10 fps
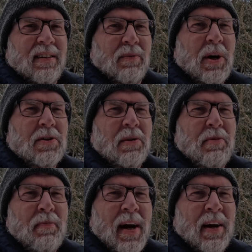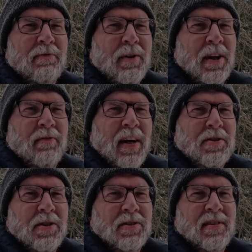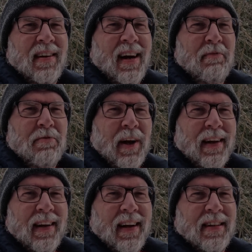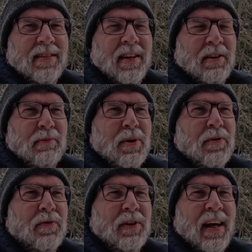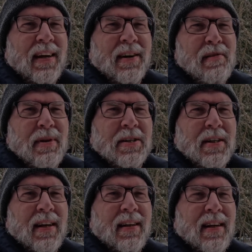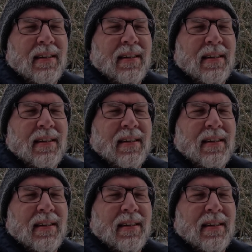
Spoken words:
Welcome to my off-grid adventures. I'm Frank and it's another beautiful day here in Michigan.